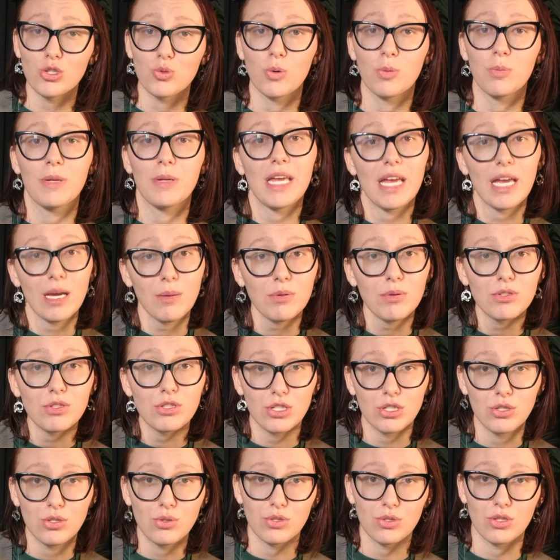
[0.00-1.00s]
will be able to
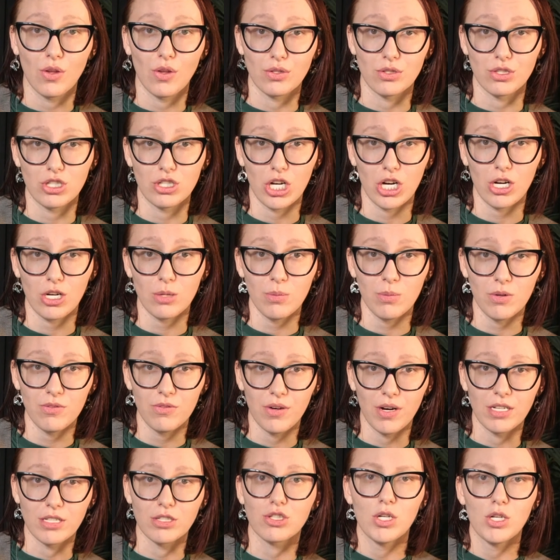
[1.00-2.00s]
use those charitable
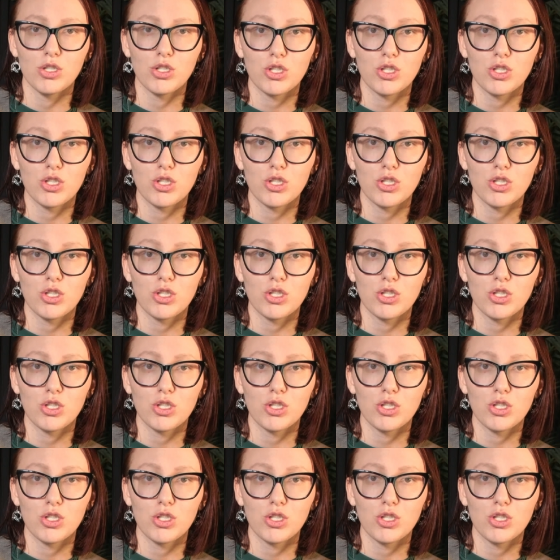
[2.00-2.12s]
funds